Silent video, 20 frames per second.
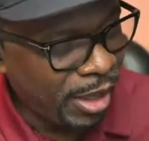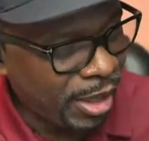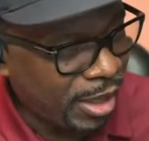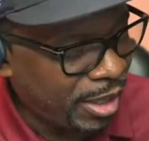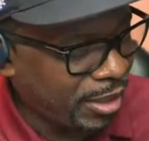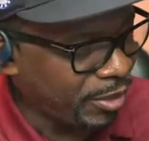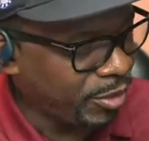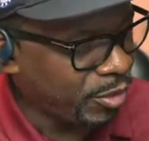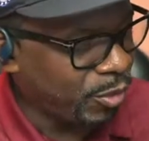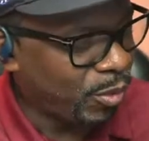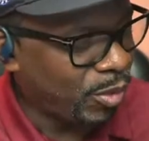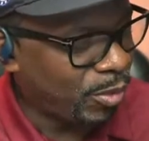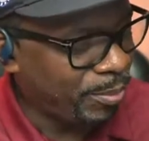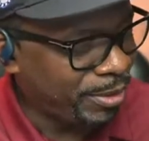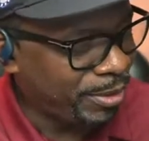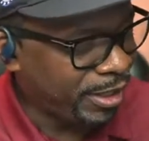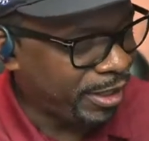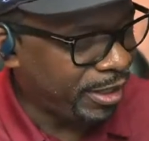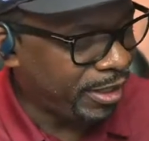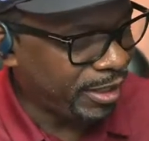uh you
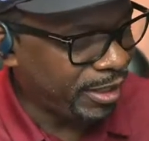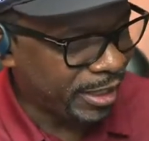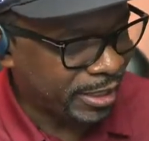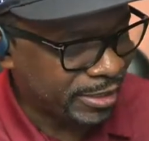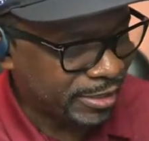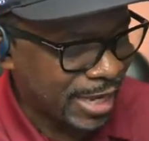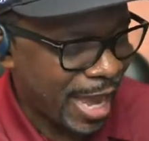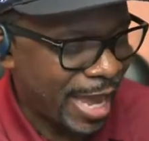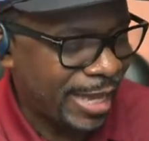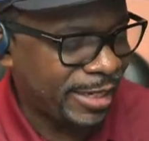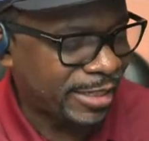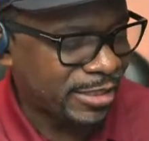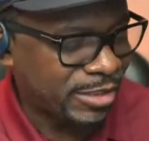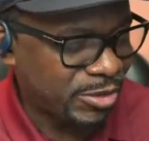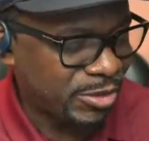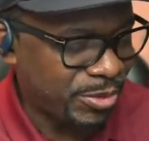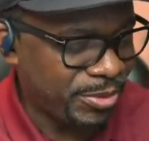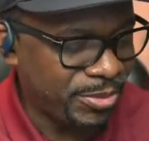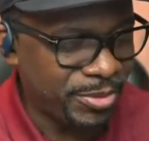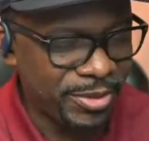will be
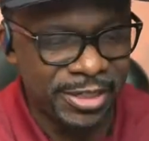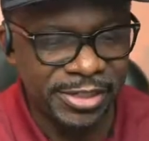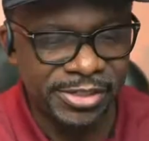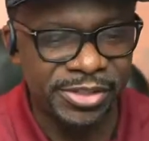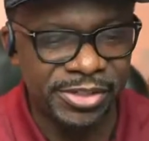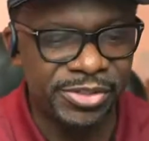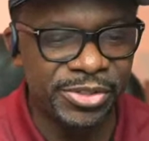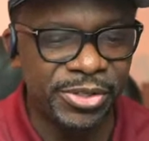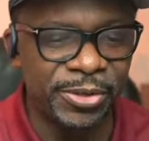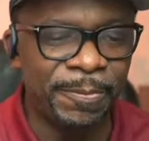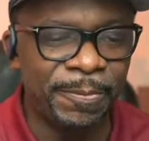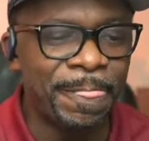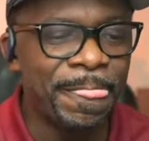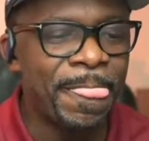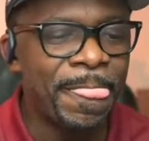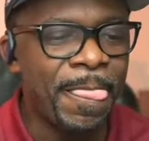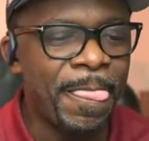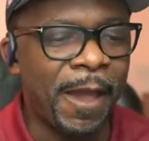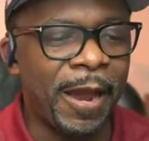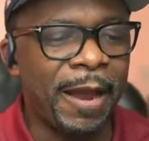excited to listen to.
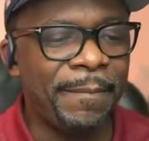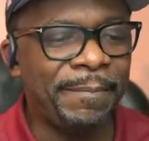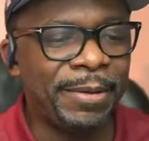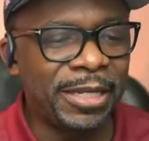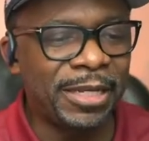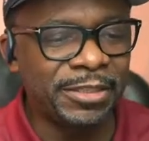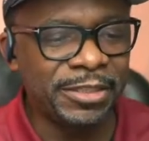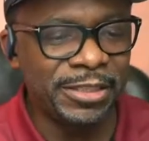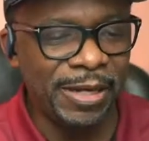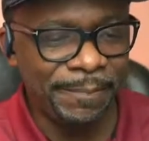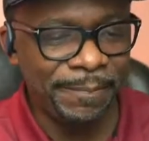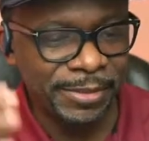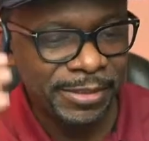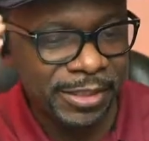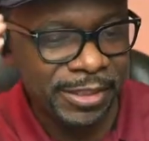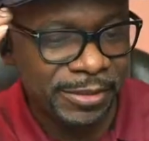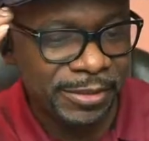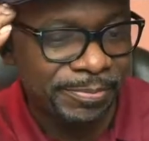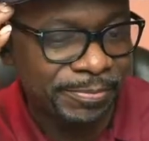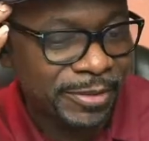All right, but let's
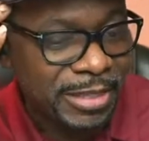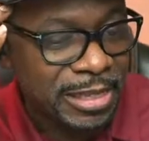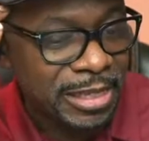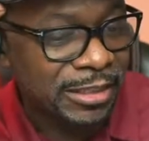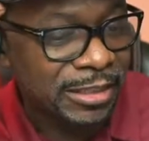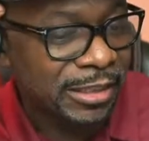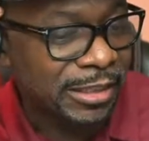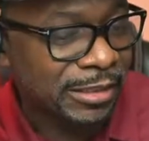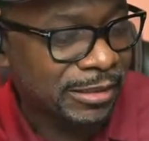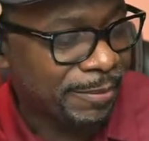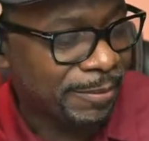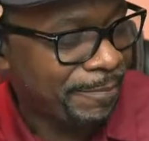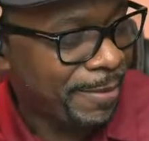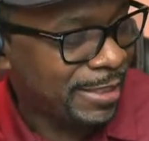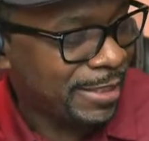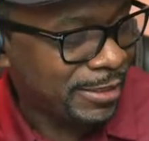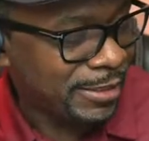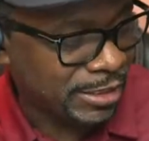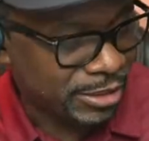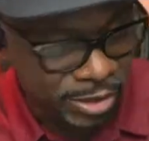jump into the the, the,
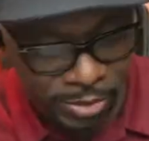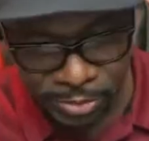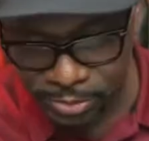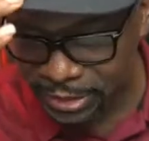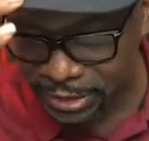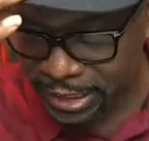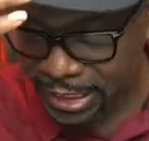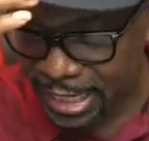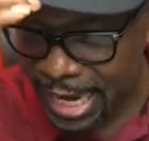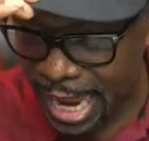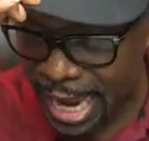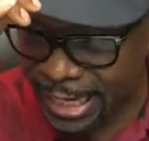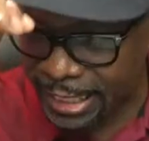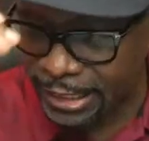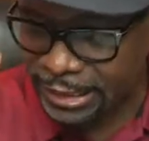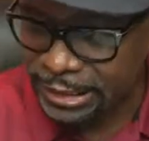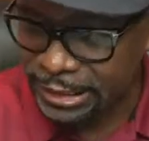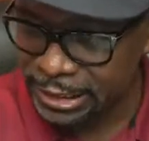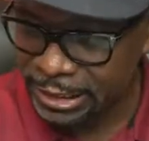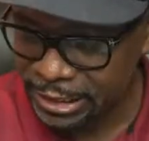the message on
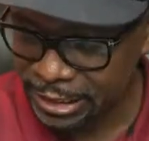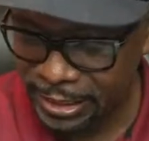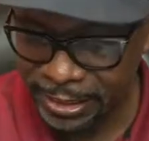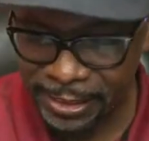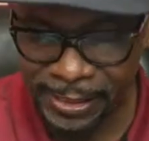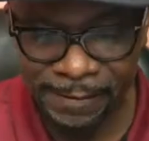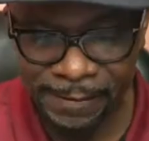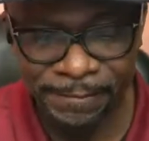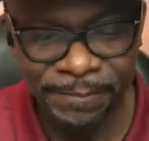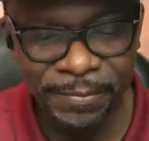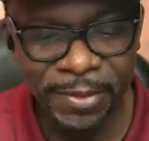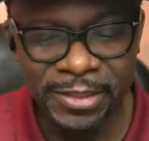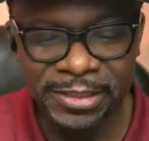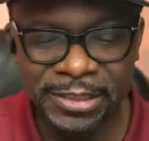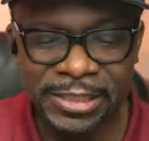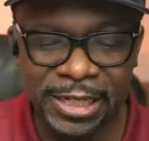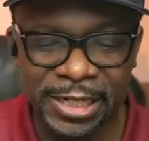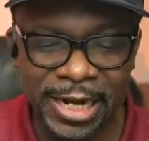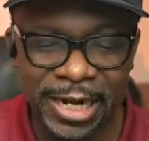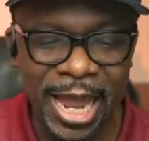tonight. Um,
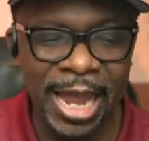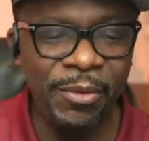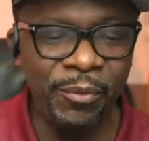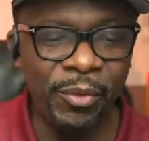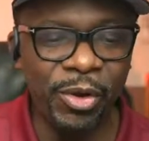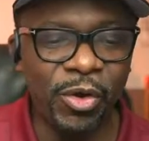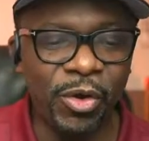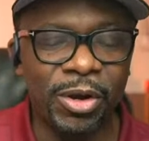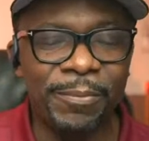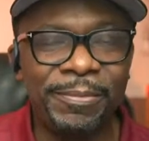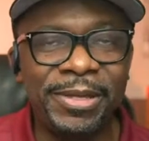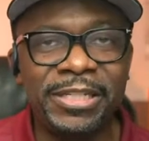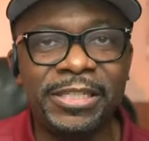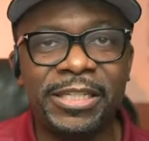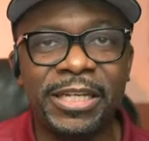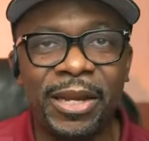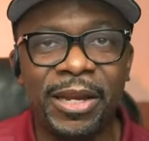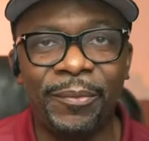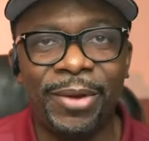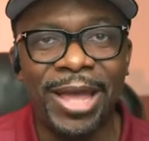tonight we're going to
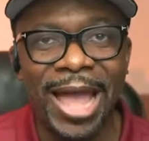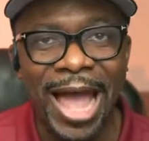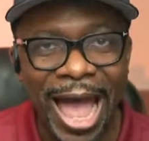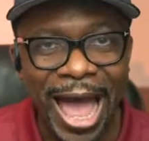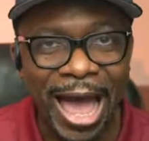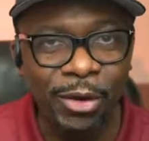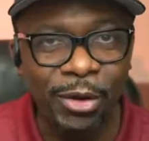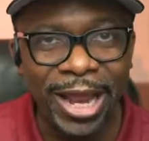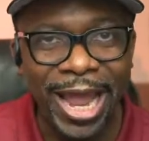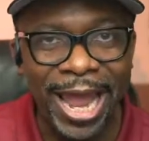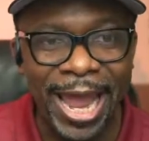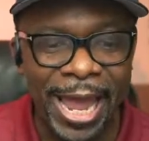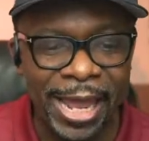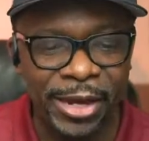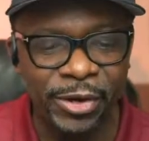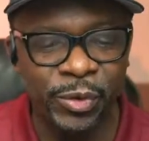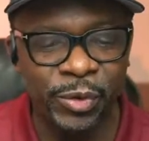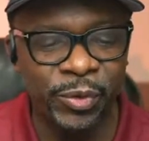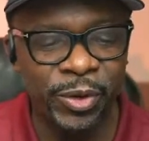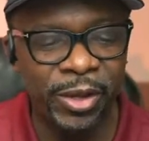be dealing with how to
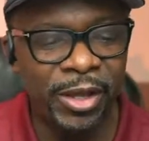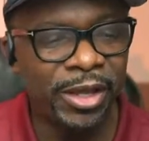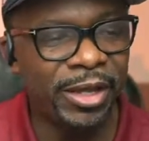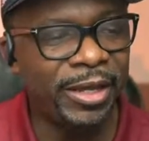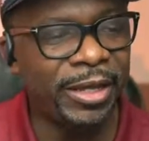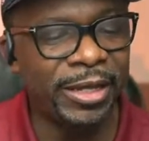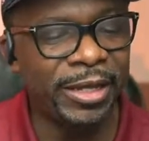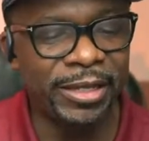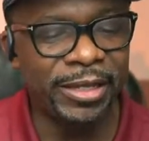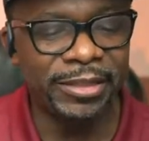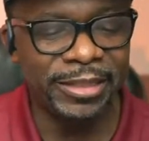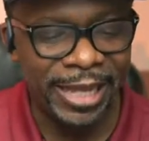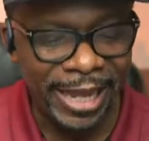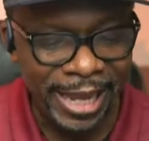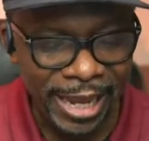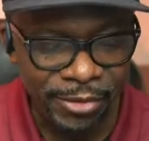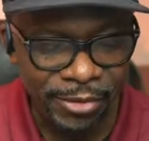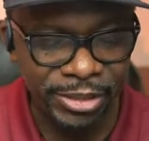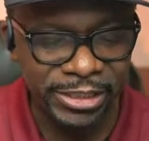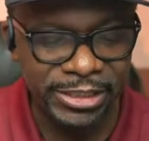handle uh,
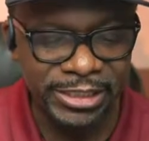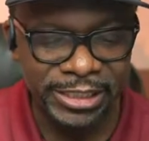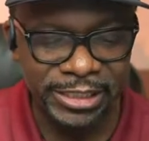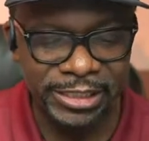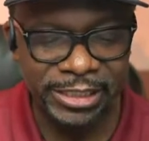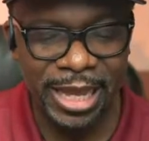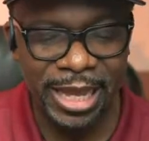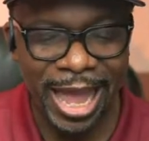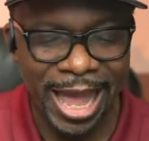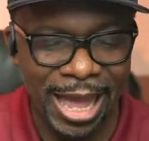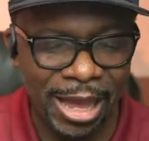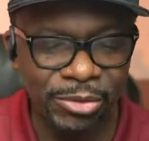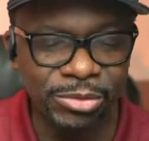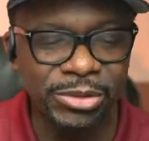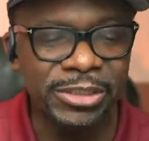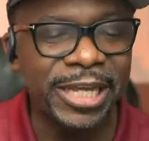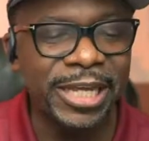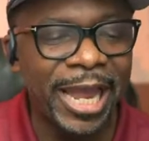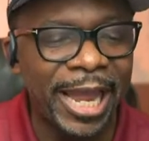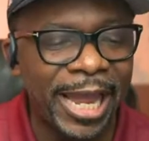the heretic,
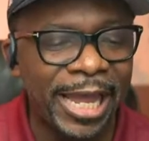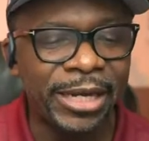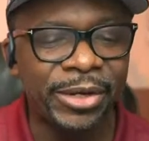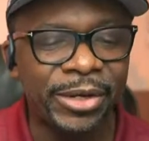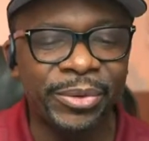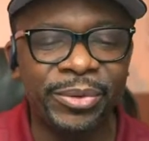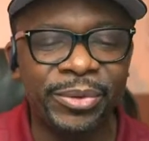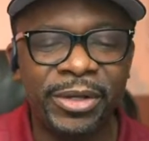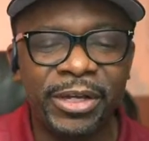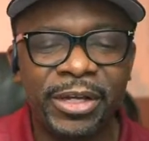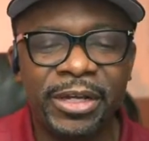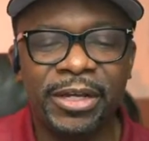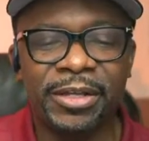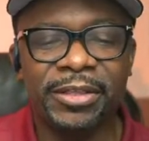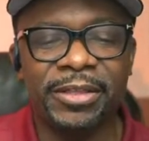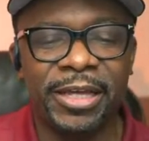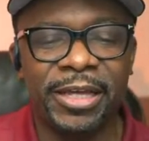how to handle